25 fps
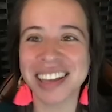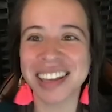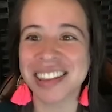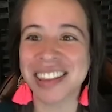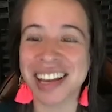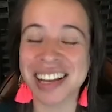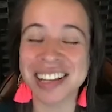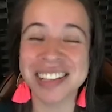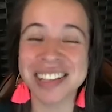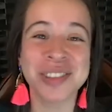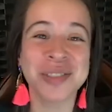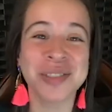
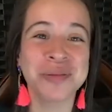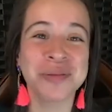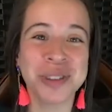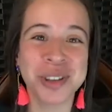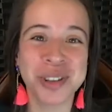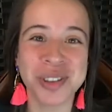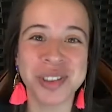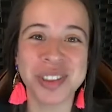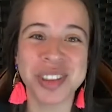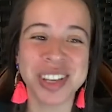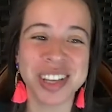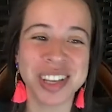That's a
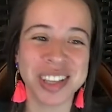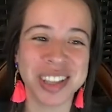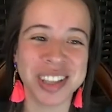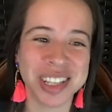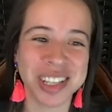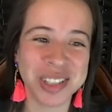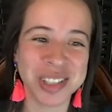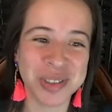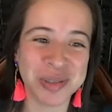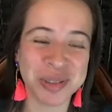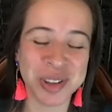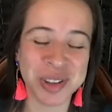real thing.
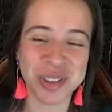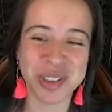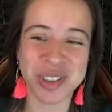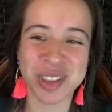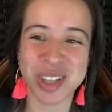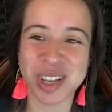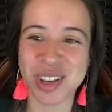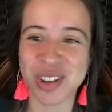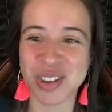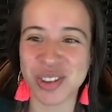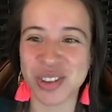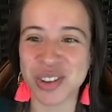That's a real
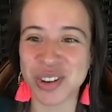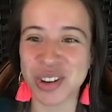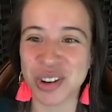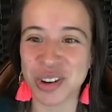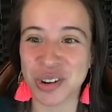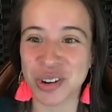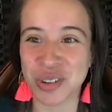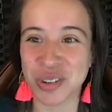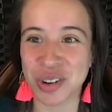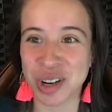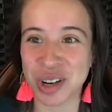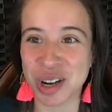thing,
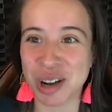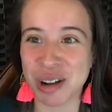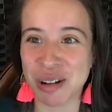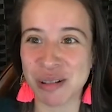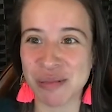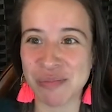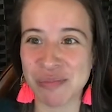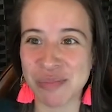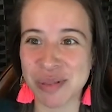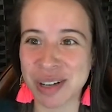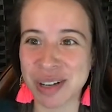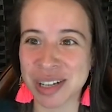
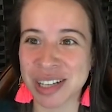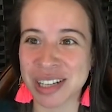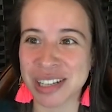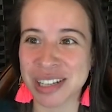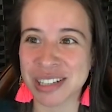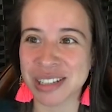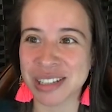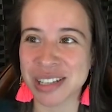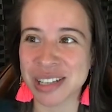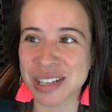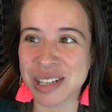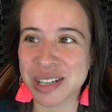but
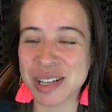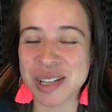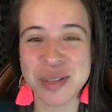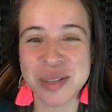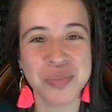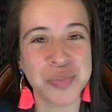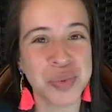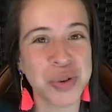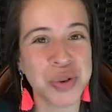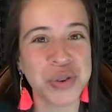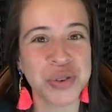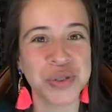it's
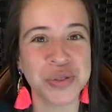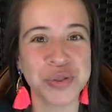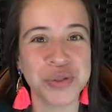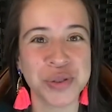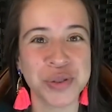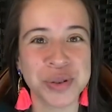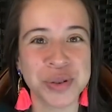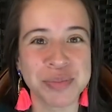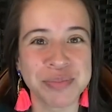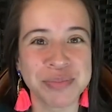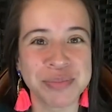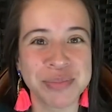
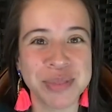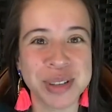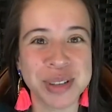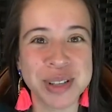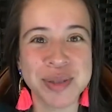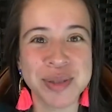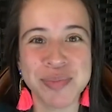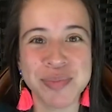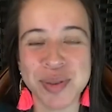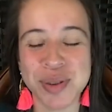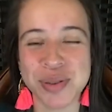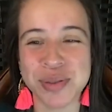beautiful.
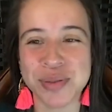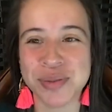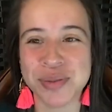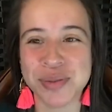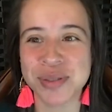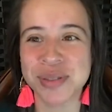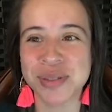It's beautiful.